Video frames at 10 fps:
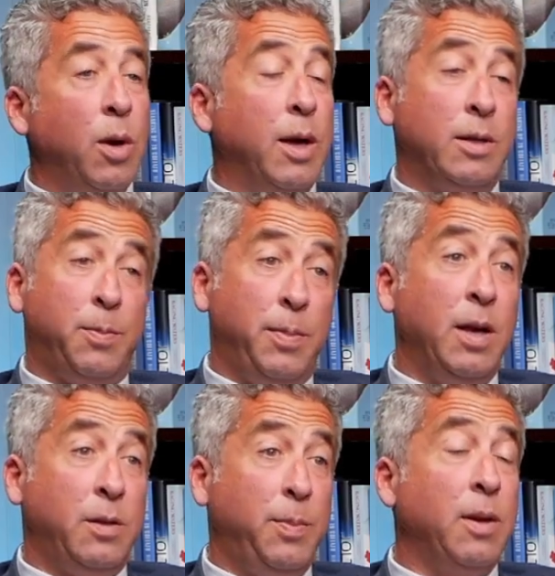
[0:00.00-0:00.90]
Well,
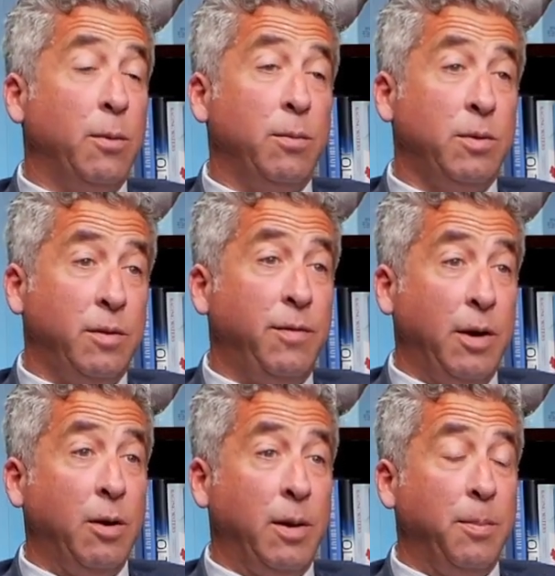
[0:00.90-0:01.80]
it's been a
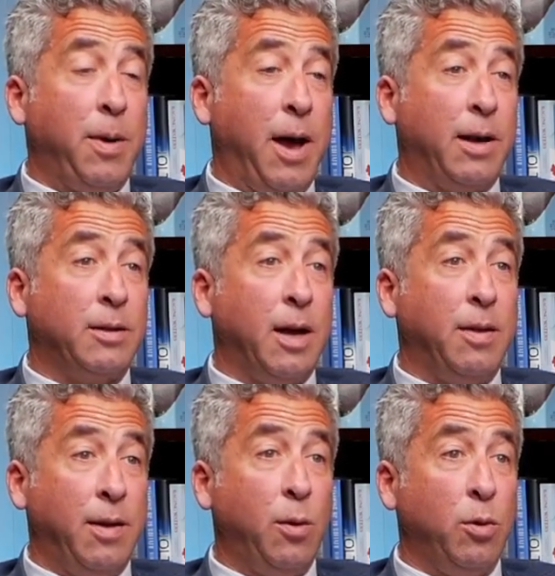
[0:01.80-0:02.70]
severe impact. I
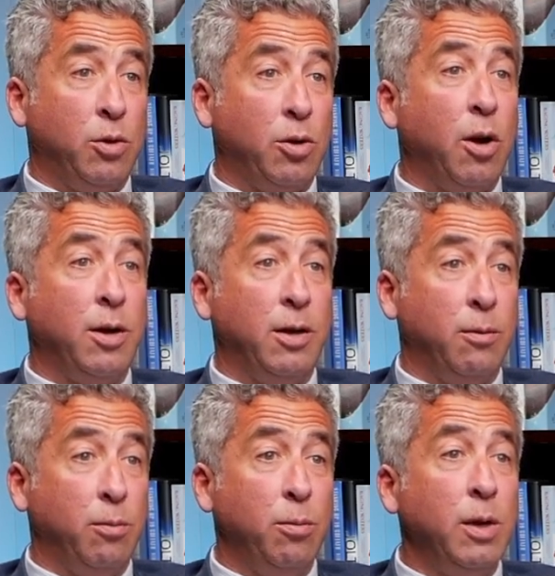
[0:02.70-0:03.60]
think we're starting
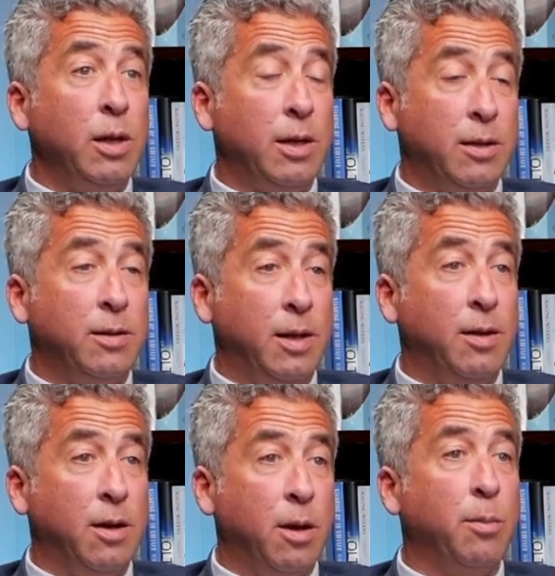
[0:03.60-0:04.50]
to really see
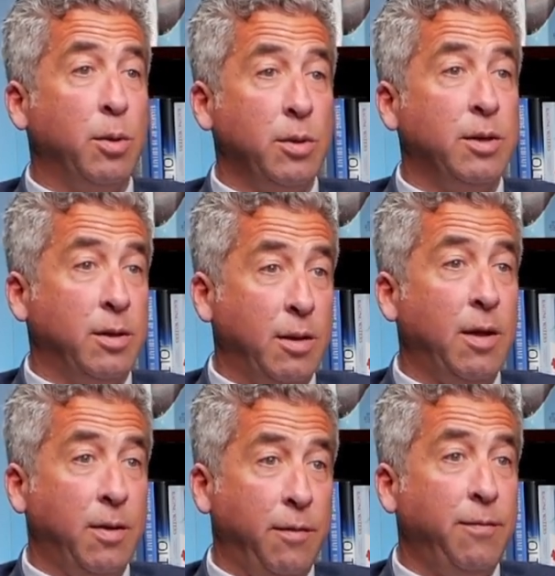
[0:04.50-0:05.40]
the numbers and
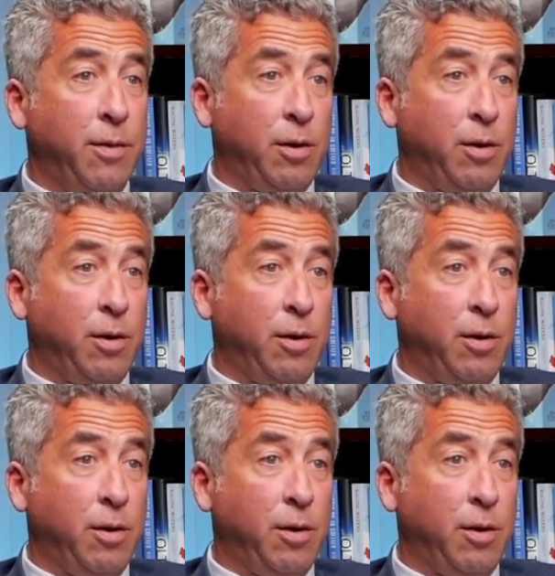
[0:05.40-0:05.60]
the